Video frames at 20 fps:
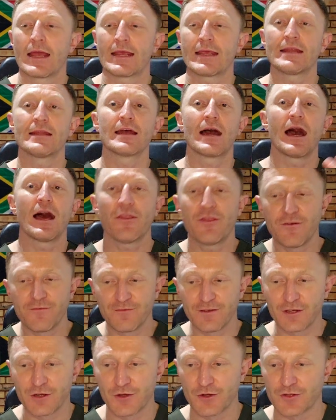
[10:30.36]
In other
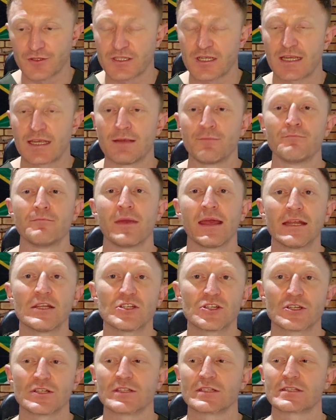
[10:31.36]
videos, he
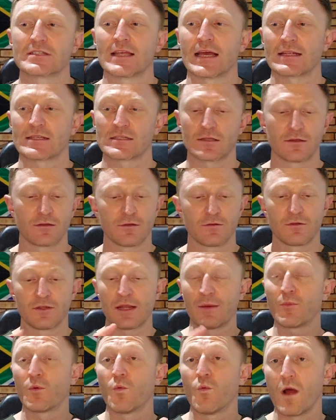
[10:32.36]
mentions that,
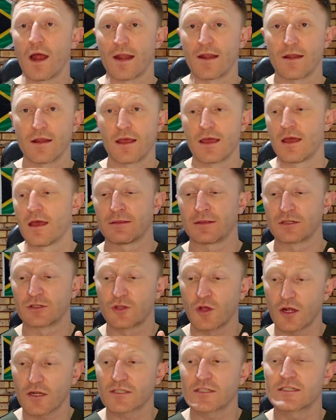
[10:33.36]
number one, the
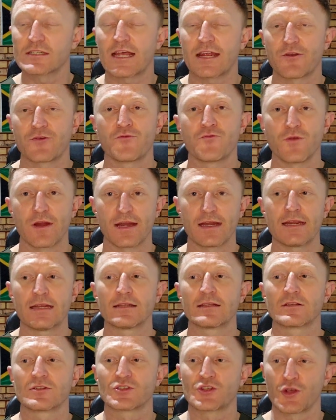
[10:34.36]
doctors had already
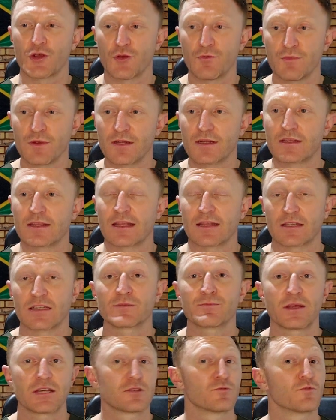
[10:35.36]
determined that this
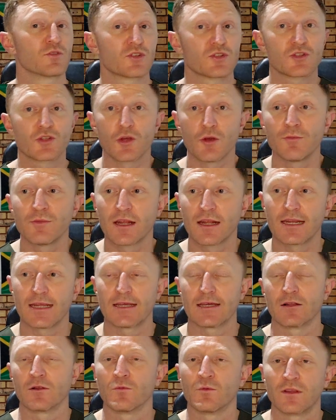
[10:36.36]
patient was terminally
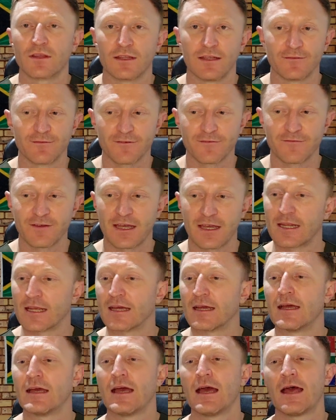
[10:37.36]
ill with liver
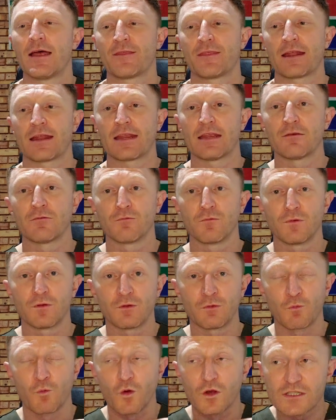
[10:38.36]
failure, that he
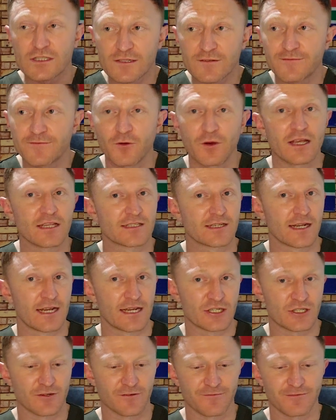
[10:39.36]
wasn't for
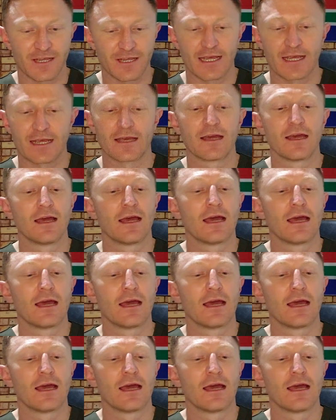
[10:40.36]
escalation of care,